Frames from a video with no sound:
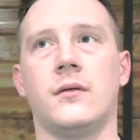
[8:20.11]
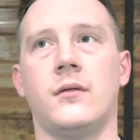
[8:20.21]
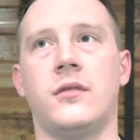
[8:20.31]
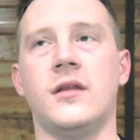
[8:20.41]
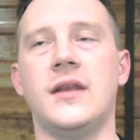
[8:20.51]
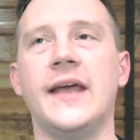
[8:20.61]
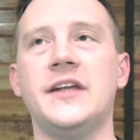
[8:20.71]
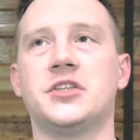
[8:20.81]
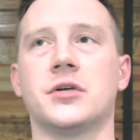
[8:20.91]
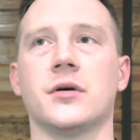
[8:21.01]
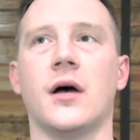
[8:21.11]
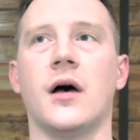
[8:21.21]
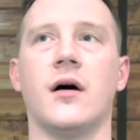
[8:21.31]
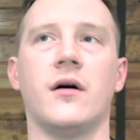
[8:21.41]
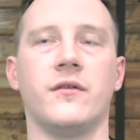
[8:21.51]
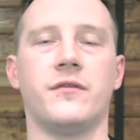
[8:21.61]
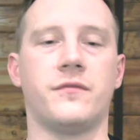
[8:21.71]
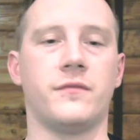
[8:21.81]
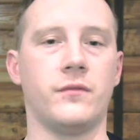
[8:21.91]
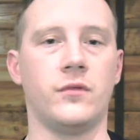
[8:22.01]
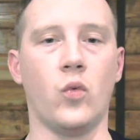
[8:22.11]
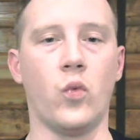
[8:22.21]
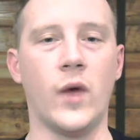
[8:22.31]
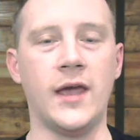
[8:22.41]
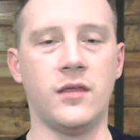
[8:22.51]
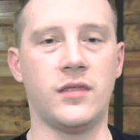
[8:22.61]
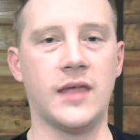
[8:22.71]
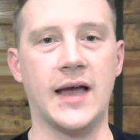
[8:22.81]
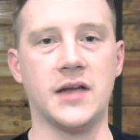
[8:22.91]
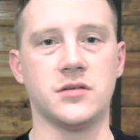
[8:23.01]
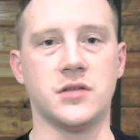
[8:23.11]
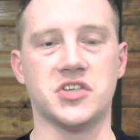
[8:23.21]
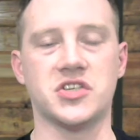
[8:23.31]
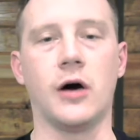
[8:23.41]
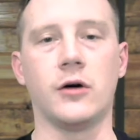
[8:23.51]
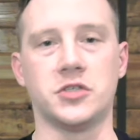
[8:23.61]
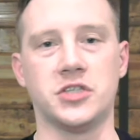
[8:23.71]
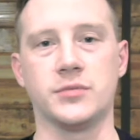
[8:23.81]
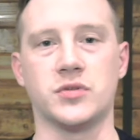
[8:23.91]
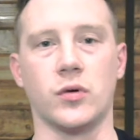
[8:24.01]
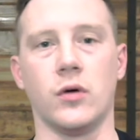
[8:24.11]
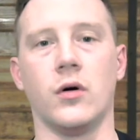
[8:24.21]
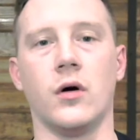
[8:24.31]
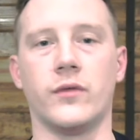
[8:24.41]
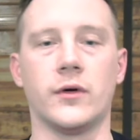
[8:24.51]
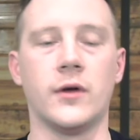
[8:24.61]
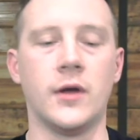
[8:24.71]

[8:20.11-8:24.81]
the nature of the way that the scholarships roll over,